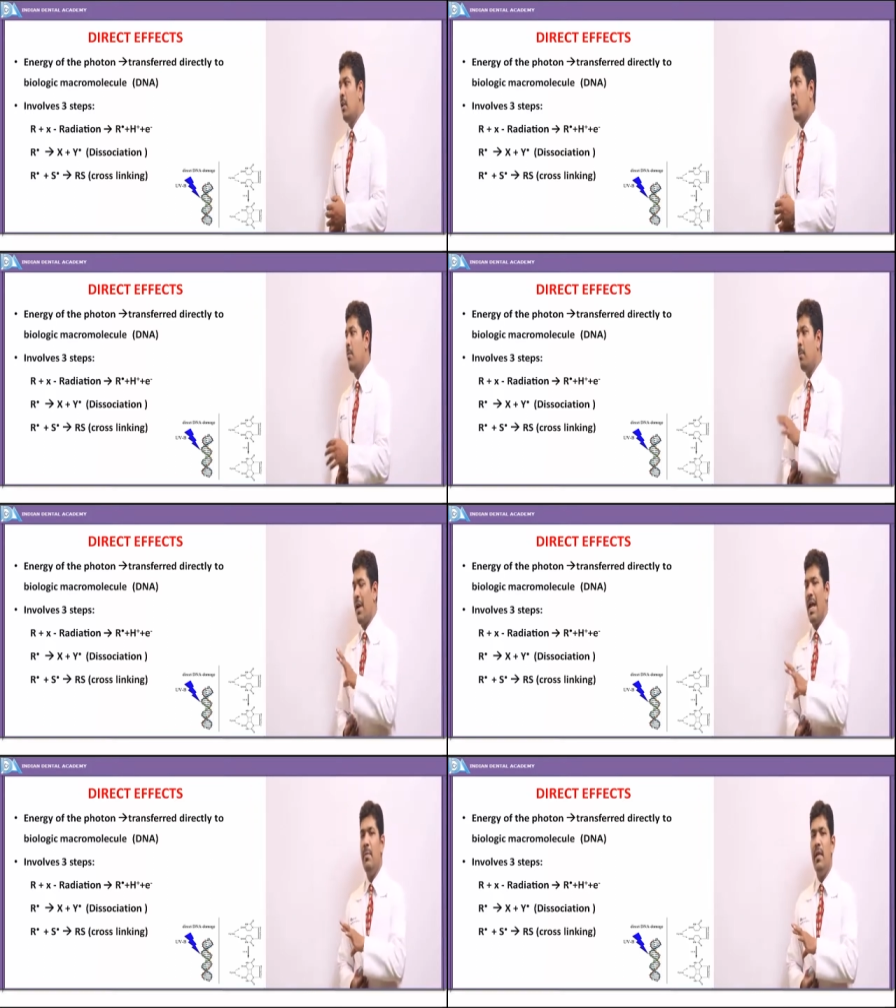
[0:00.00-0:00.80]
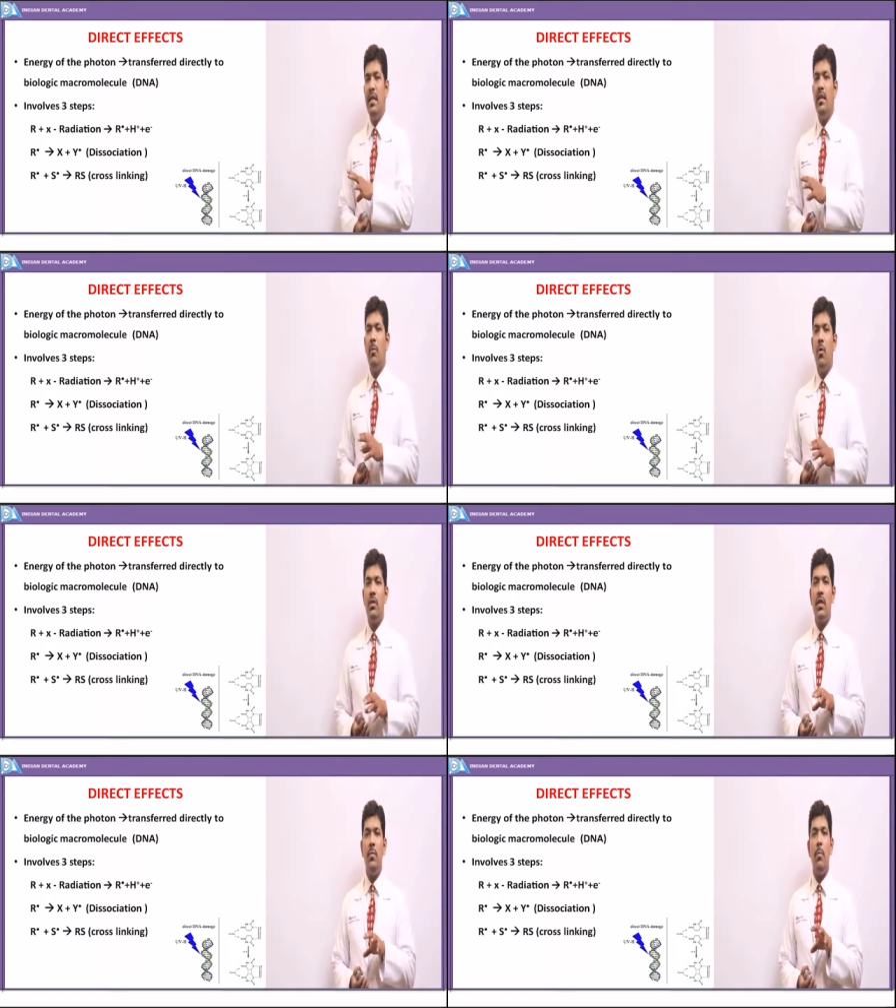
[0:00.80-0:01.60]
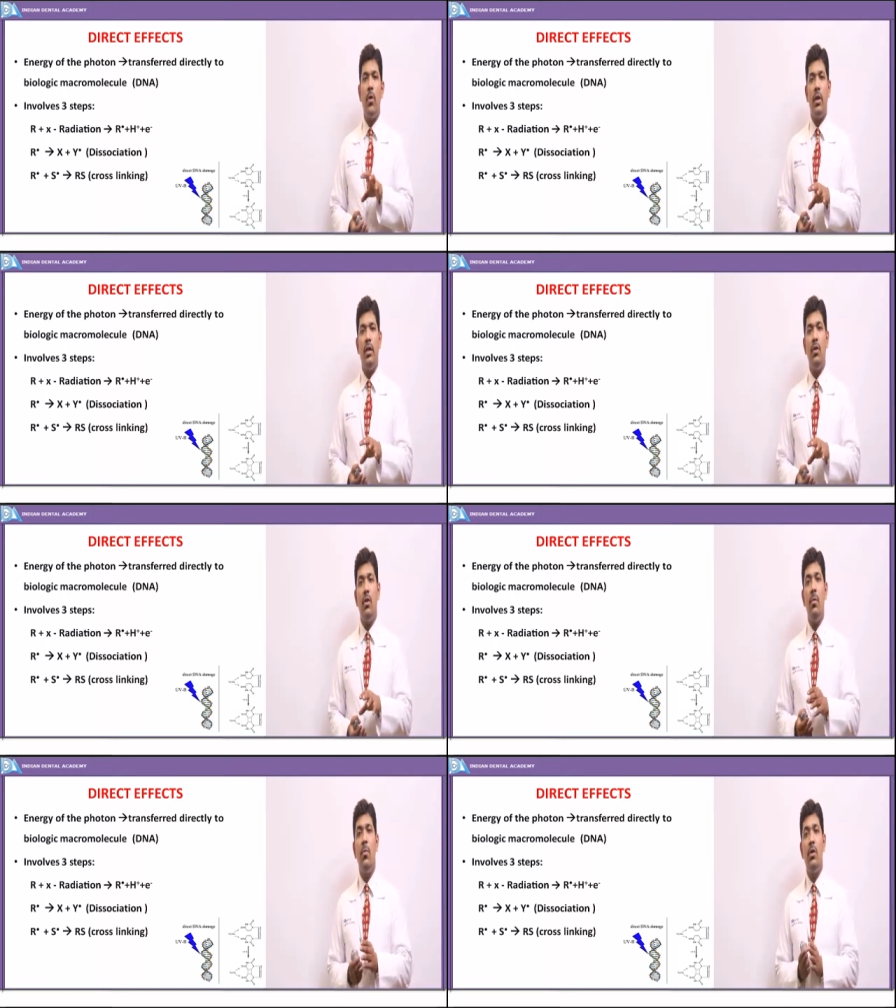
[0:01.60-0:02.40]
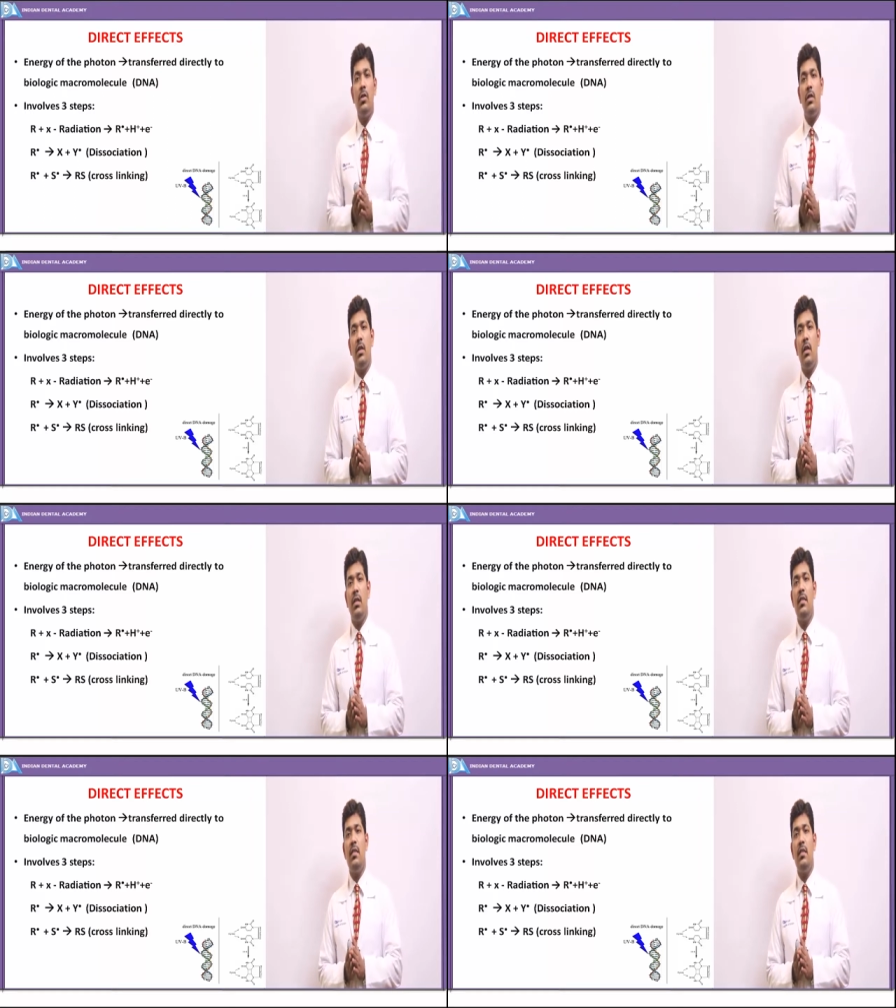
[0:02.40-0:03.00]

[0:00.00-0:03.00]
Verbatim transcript: Now, primarily the most important or the most uh,